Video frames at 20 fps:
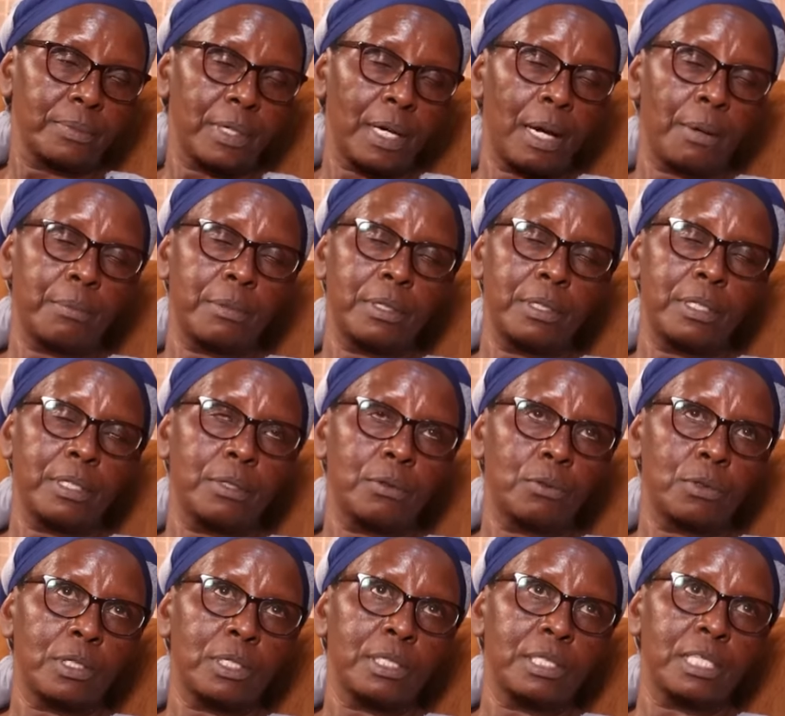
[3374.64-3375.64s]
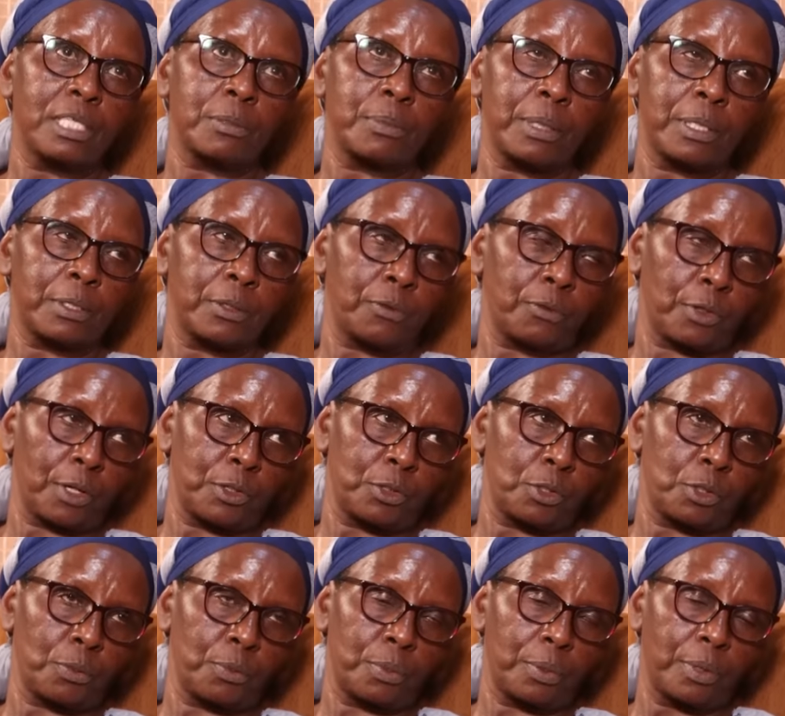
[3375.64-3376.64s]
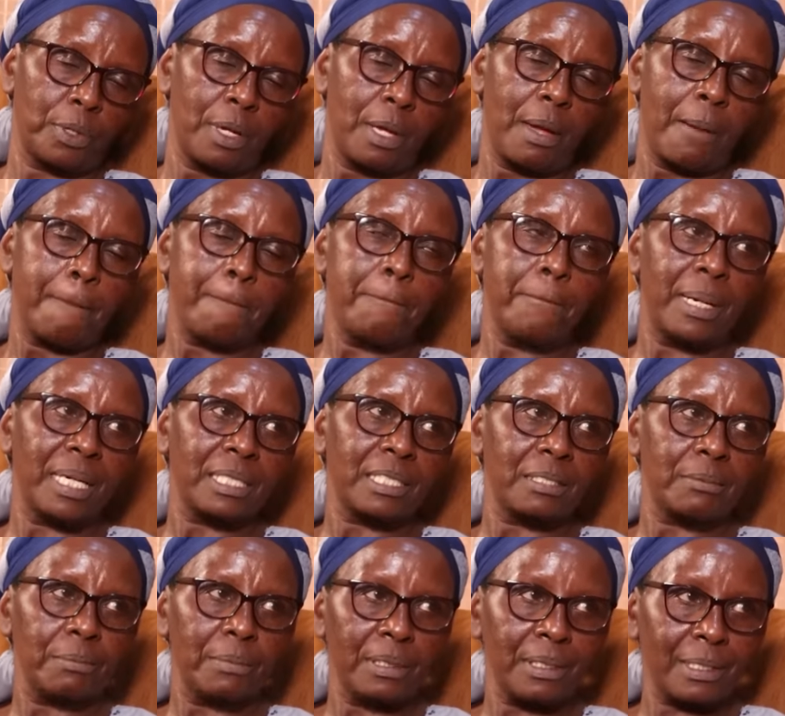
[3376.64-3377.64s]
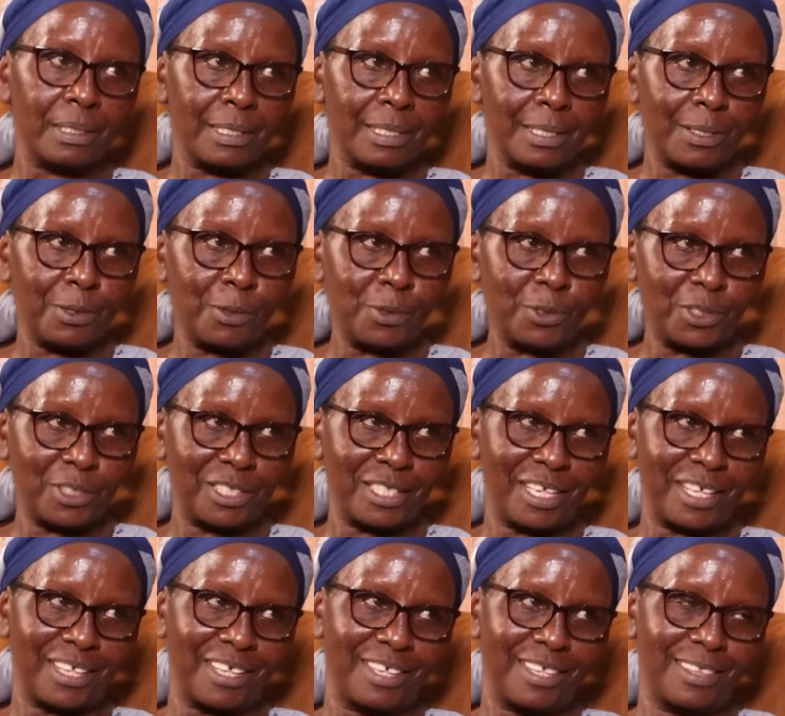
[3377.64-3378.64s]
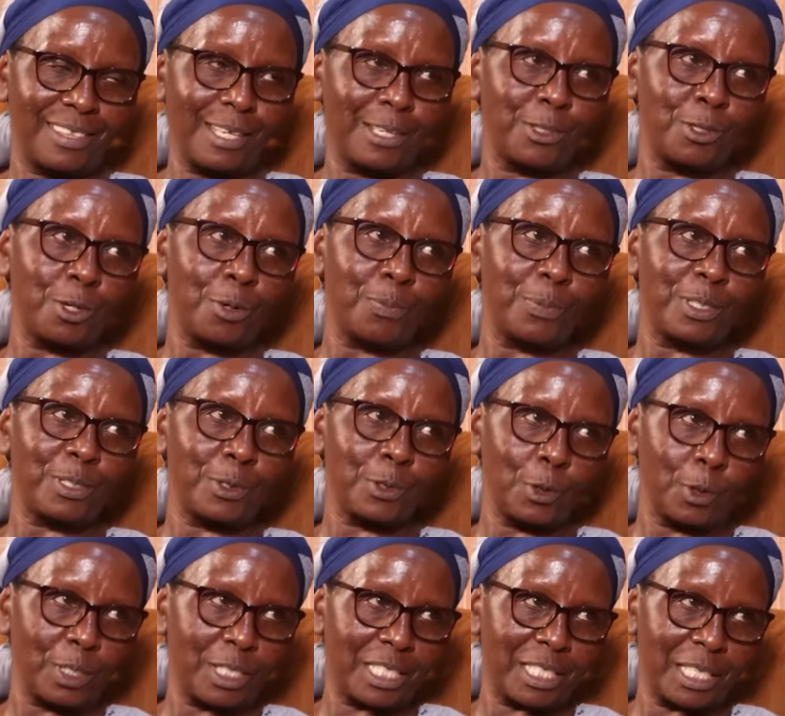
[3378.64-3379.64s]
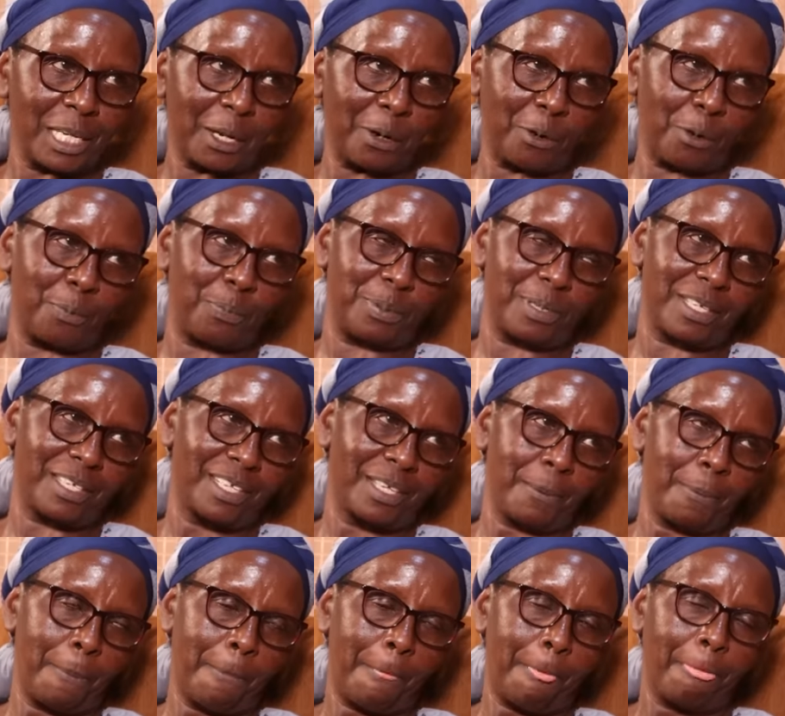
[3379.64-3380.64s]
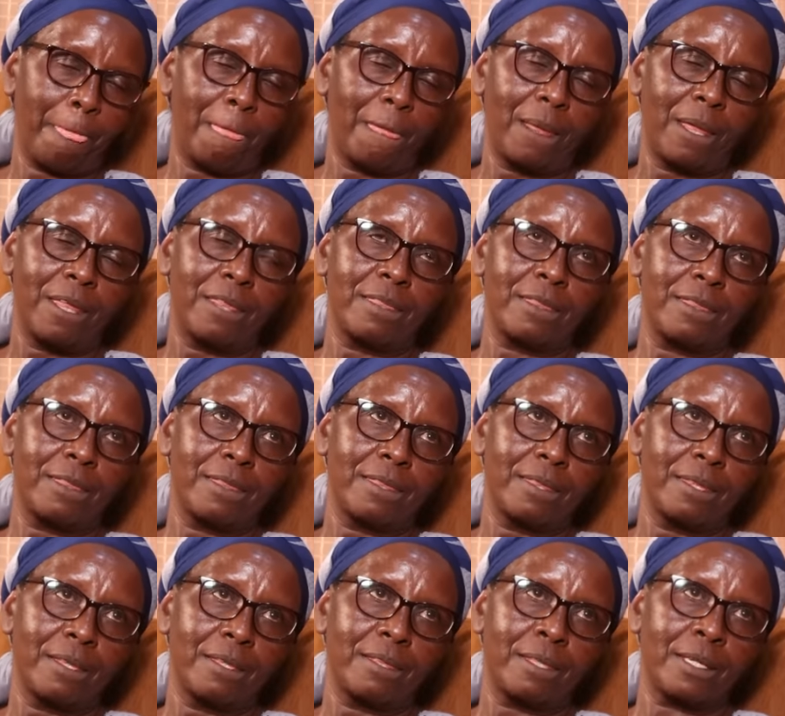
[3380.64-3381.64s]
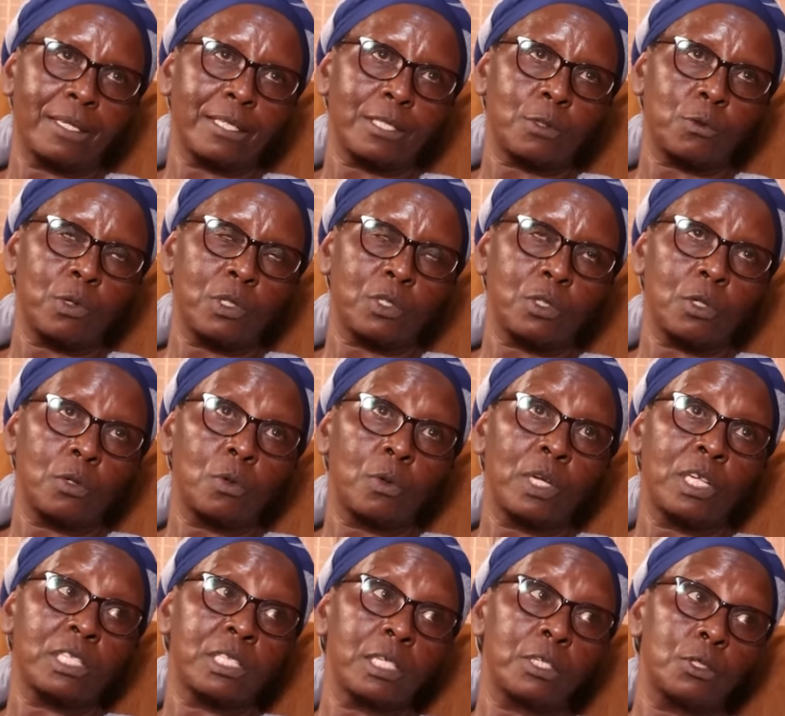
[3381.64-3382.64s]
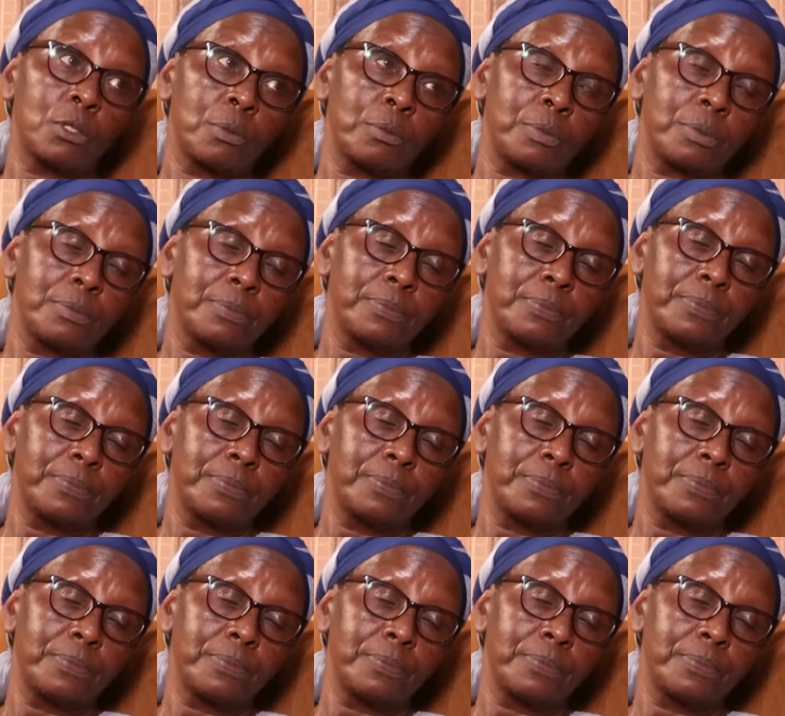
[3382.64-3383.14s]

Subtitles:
I'm really looking desperately for a job. But immediately you say the job is not in Nairobi. The next question, where is the job?